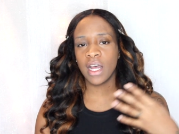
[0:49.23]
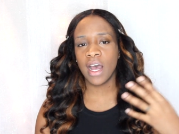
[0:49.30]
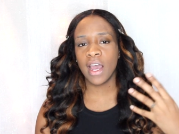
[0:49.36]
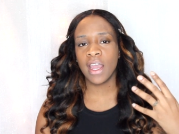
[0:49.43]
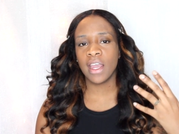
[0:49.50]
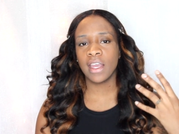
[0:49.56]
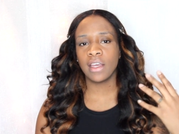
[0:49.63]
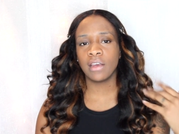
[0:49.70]

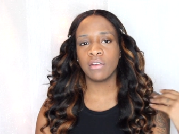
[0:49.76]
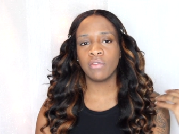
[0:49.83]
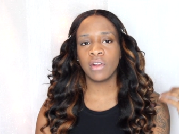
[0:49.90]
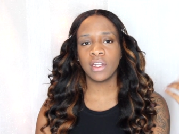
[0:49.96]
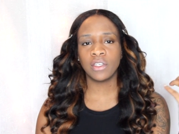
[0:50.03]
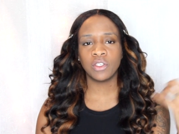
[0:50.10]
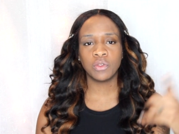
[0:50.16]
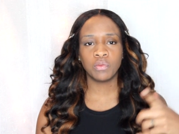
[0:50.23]
I
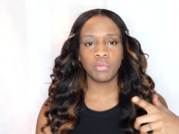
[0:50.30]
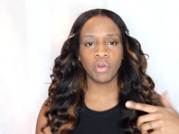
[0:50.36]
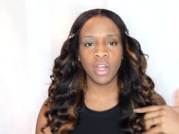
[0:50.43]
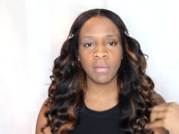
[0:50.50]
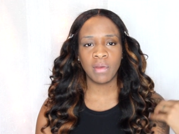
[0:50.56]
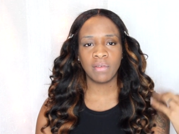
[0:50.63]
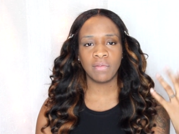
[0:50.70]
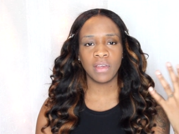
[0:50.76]
already
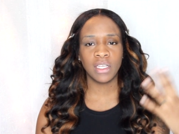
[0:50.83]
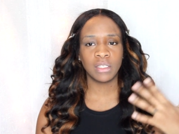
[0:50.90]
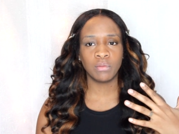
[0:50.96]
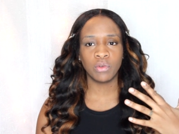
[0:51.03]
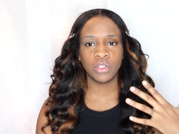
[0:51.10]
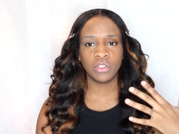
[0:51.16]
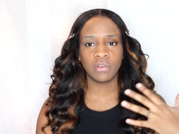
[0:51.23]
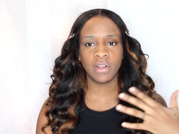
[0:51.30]
sprayed my face,
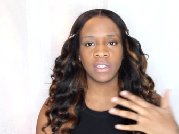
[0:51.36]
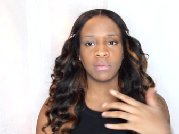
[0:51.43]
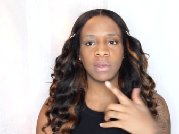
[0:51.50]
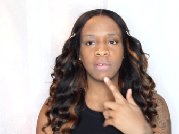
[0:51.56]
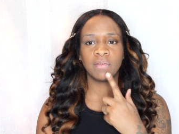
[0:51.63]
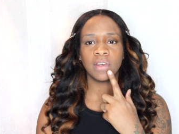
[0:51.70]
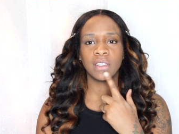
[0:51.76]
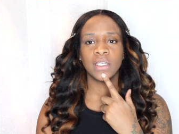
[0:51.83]
moisturized
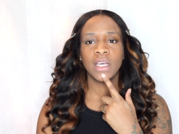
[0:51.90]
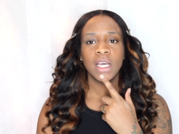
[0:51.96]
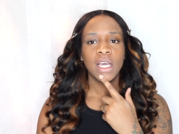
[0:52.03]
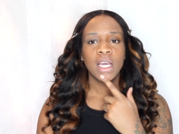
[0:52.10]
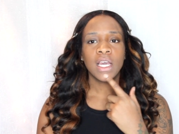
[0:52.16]
my face,